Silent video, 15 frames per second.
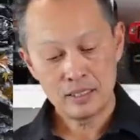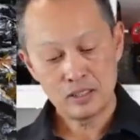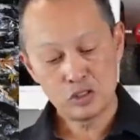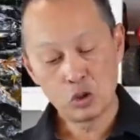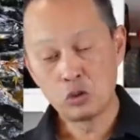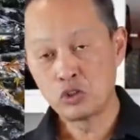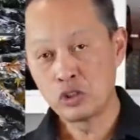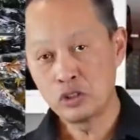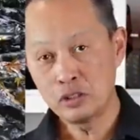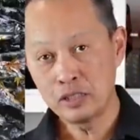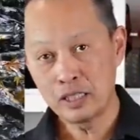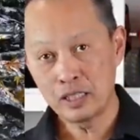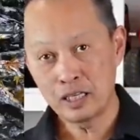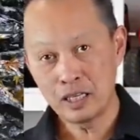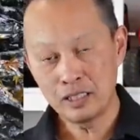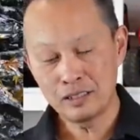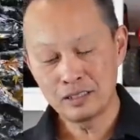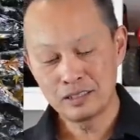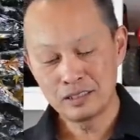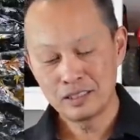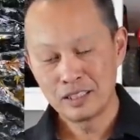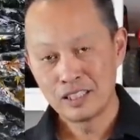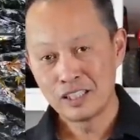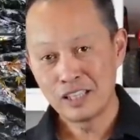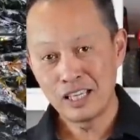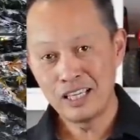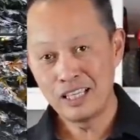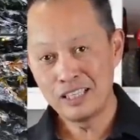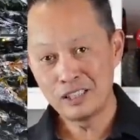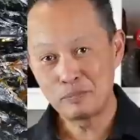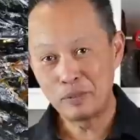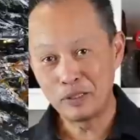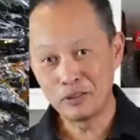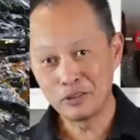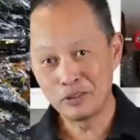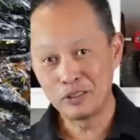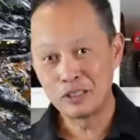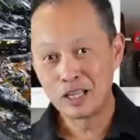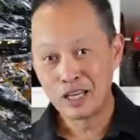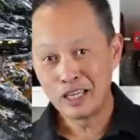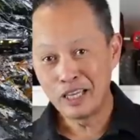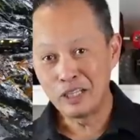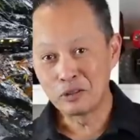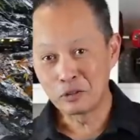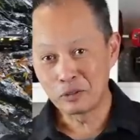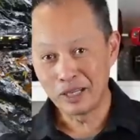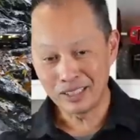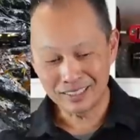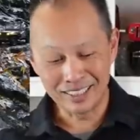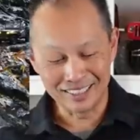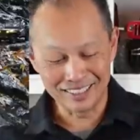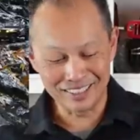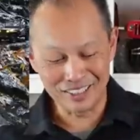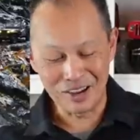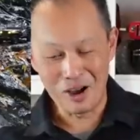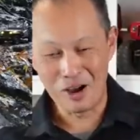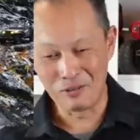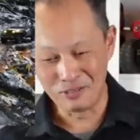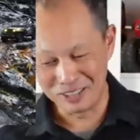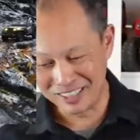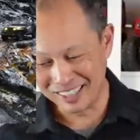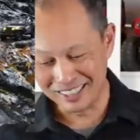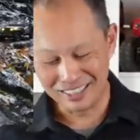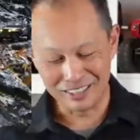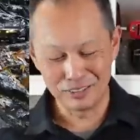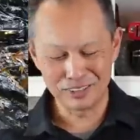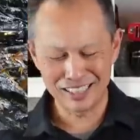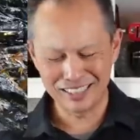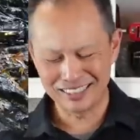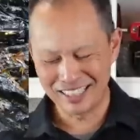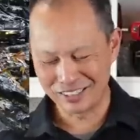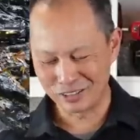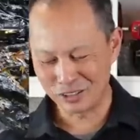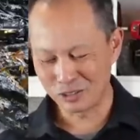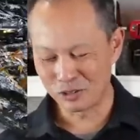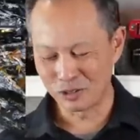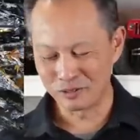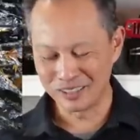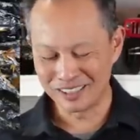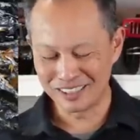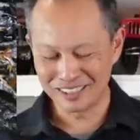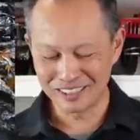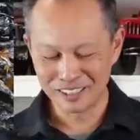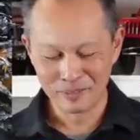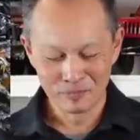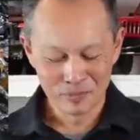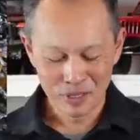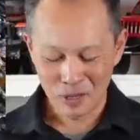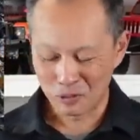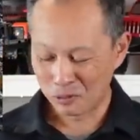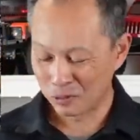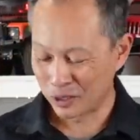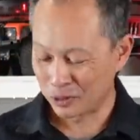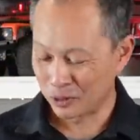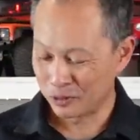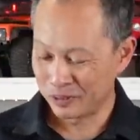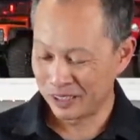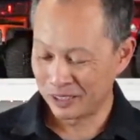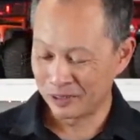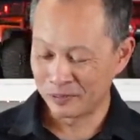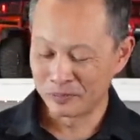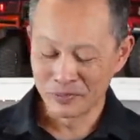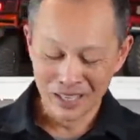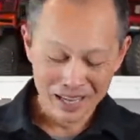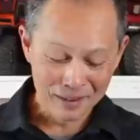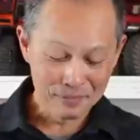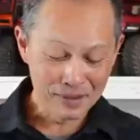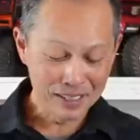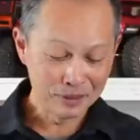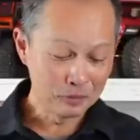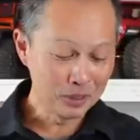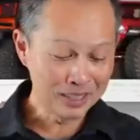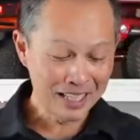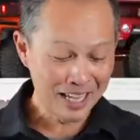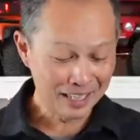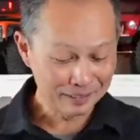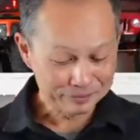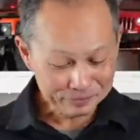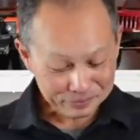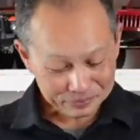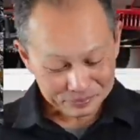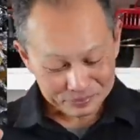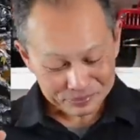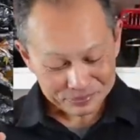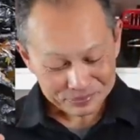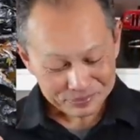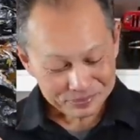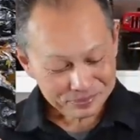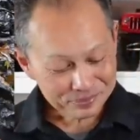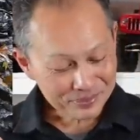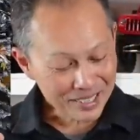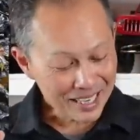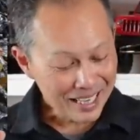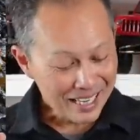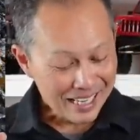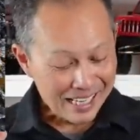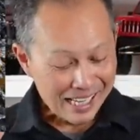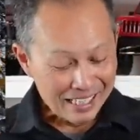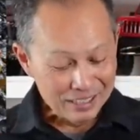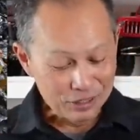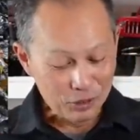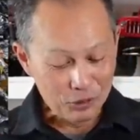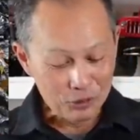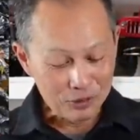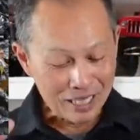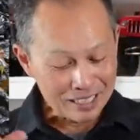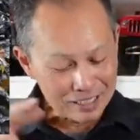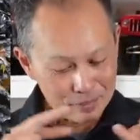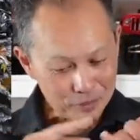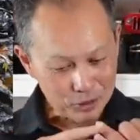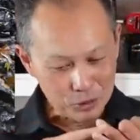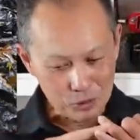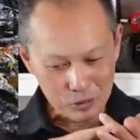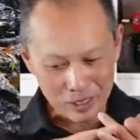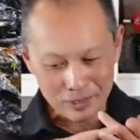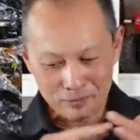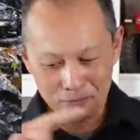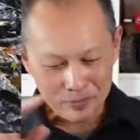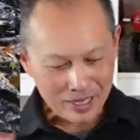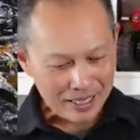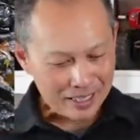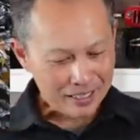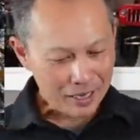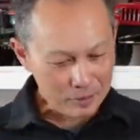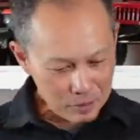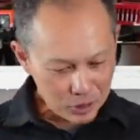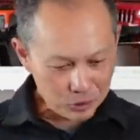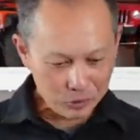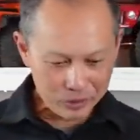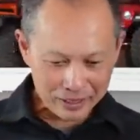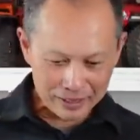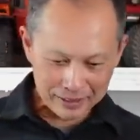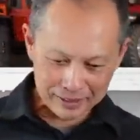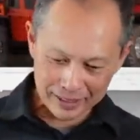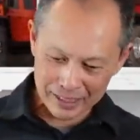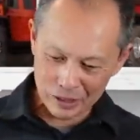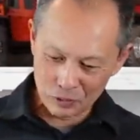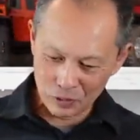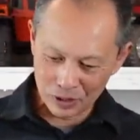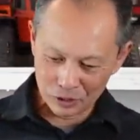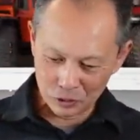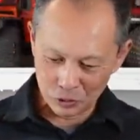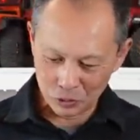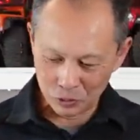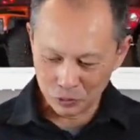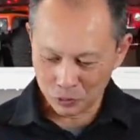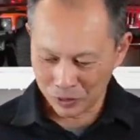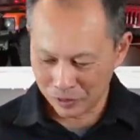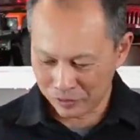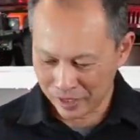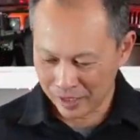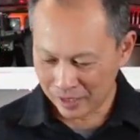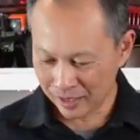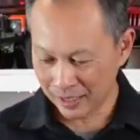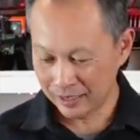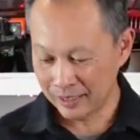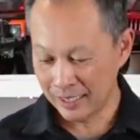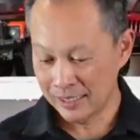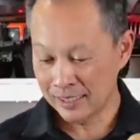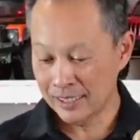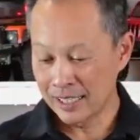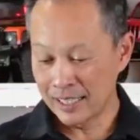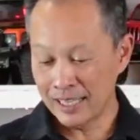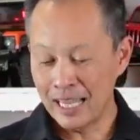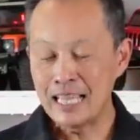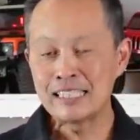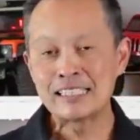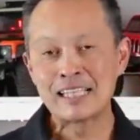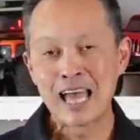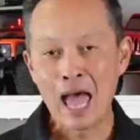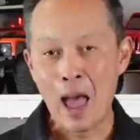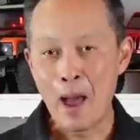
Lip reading: soldier that I got. Say he's period incorrect. Obviously, he looks like Desert Storm, and this is a World War II vehicle. But what the heck? So that's number two, right? Number three thing you want to do with a vehicle like this is